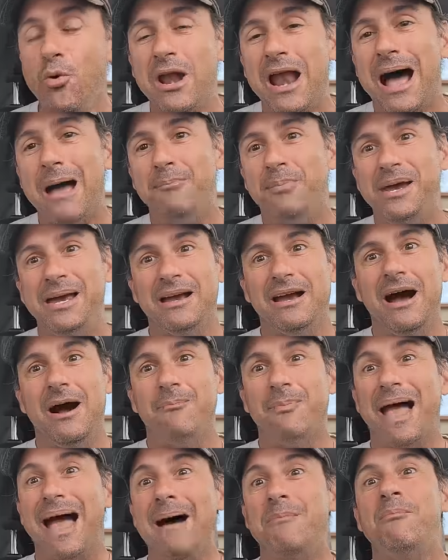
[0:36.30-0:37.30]
what I pick
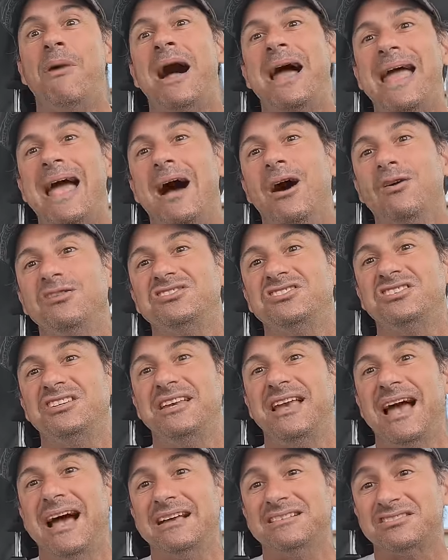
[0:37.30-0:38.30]
up at my
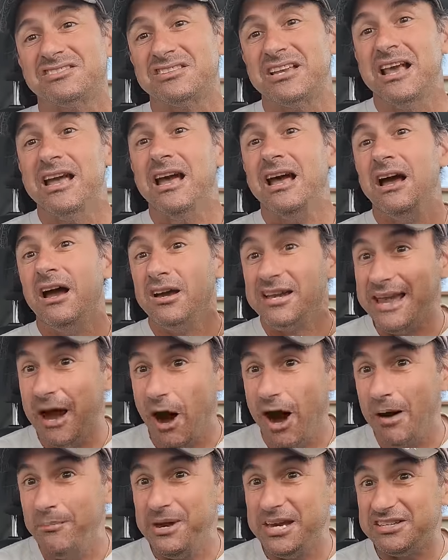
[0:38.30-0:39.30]
LCS
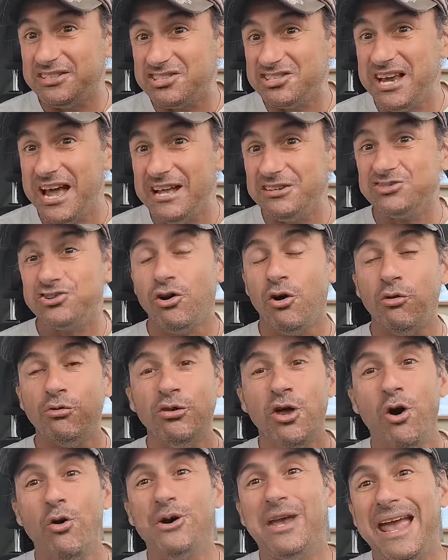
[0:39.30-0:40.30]
Comic Central
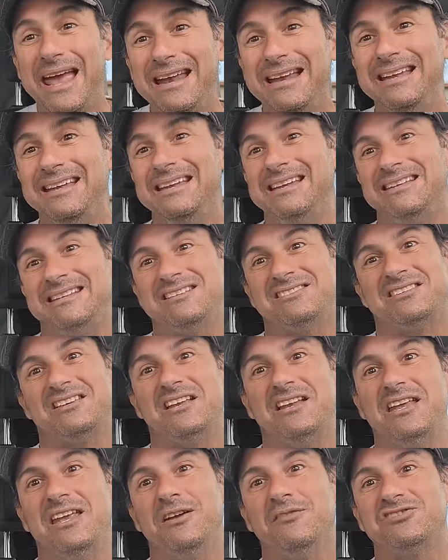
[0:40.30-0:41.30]
located in the
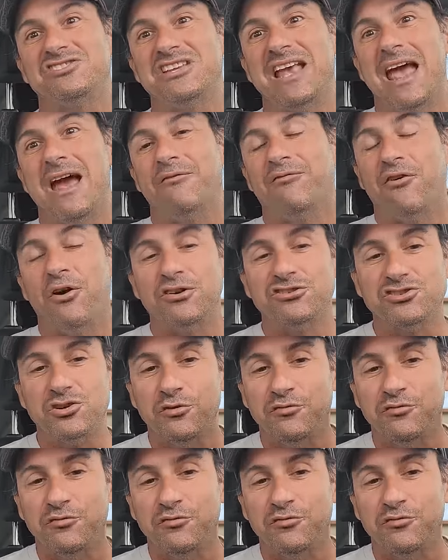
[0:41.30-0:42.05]
city of Sanford.